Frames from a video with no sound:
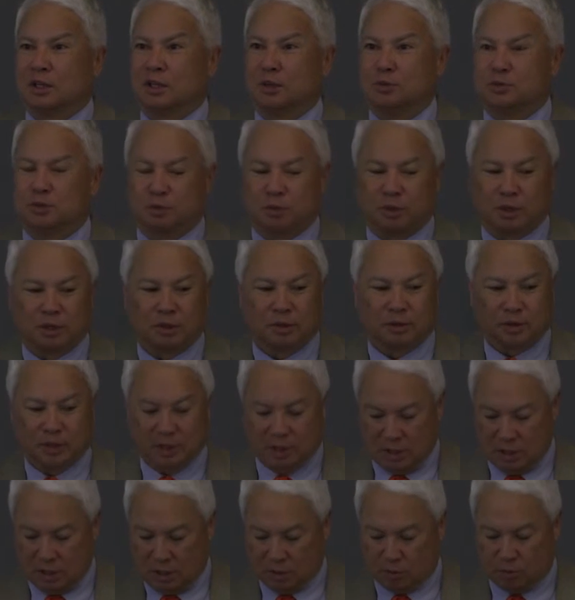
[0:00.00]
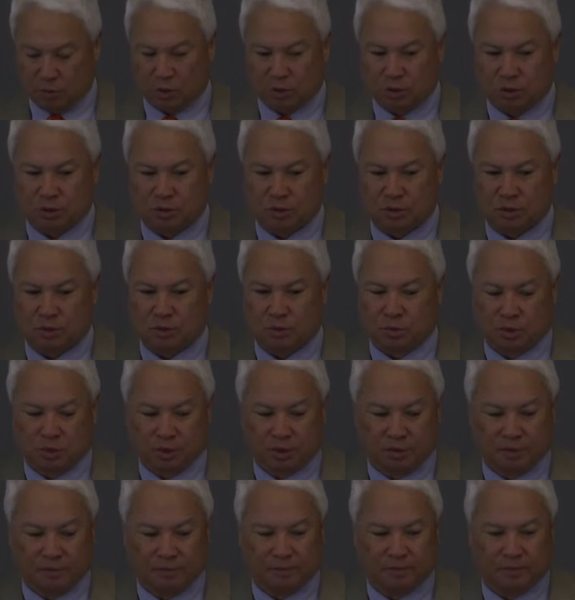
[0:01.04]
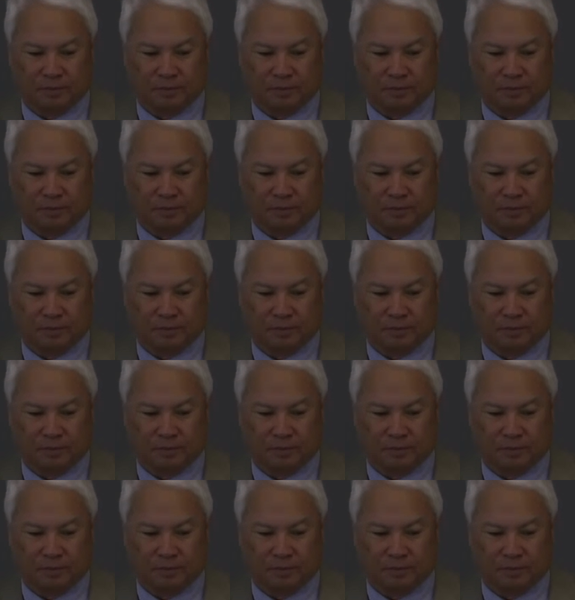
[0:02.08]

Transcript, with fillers: keeps them healthy, produces wood.